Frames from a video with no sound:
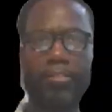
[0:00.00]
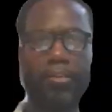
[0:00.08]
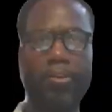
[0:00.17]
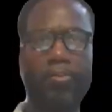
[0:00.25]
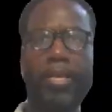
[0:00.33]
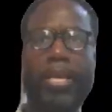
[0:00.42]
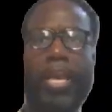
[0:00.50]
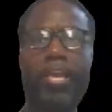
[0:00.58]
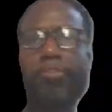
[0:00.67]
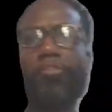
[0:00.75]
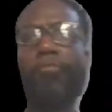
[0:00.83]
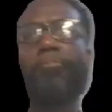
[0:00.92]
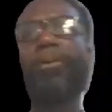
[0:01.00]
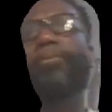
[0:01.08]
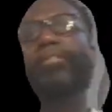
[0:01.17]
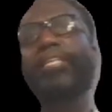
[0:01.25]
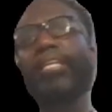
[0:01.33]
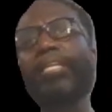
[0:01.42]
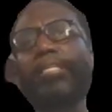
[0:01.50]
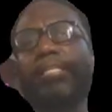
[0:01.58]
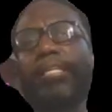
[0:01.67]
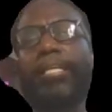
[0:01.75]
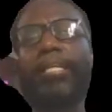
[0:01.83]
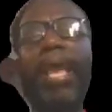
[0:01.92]
So you remember
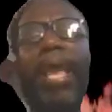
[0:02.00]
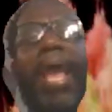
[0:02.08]
the